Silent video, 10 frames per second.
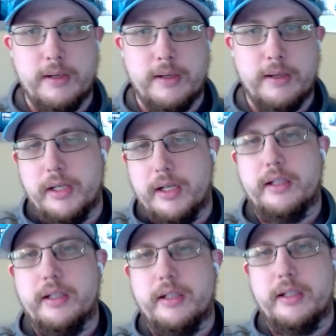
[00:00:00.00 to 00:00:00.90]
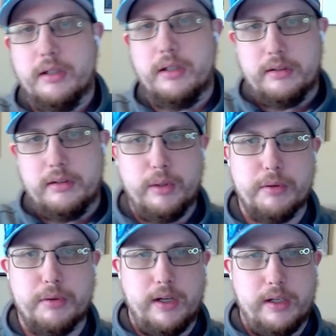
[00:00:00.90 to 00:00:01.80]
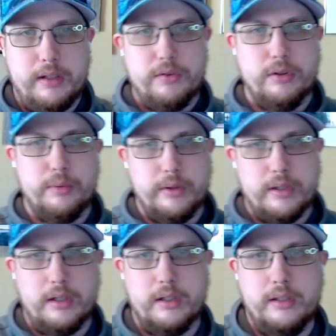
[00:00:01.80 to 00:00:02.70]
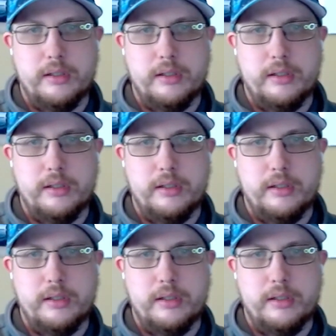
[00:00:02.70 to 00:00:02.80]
and that's something that we provide, of course, with our